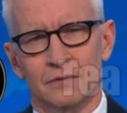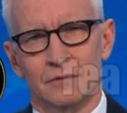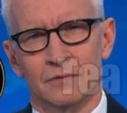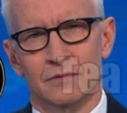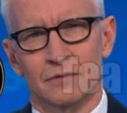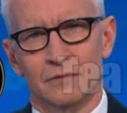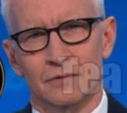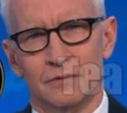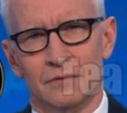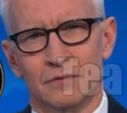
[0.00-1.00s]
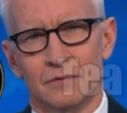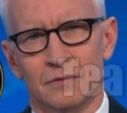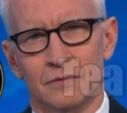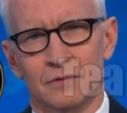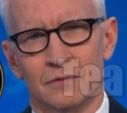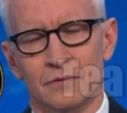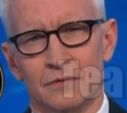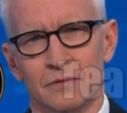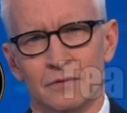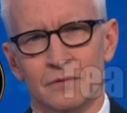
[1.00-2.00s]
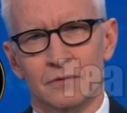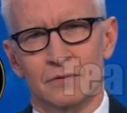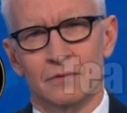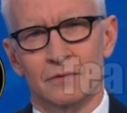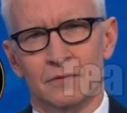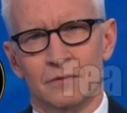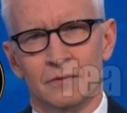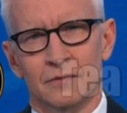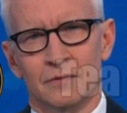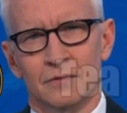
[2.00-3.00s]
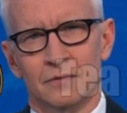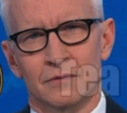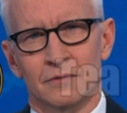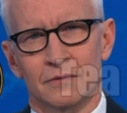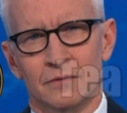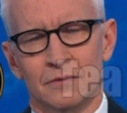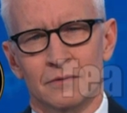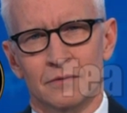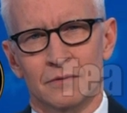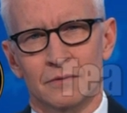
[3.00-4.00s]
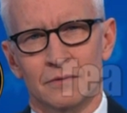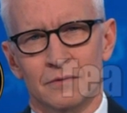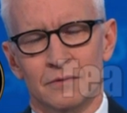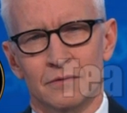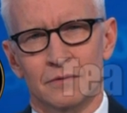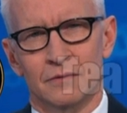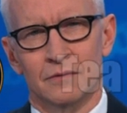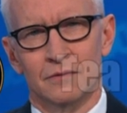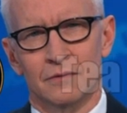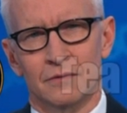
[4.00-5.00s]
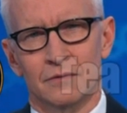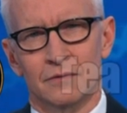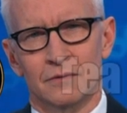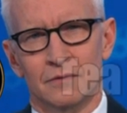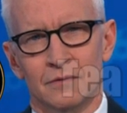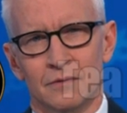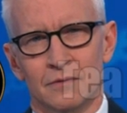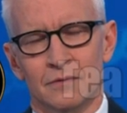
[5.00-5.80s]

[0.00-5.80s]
[no speech]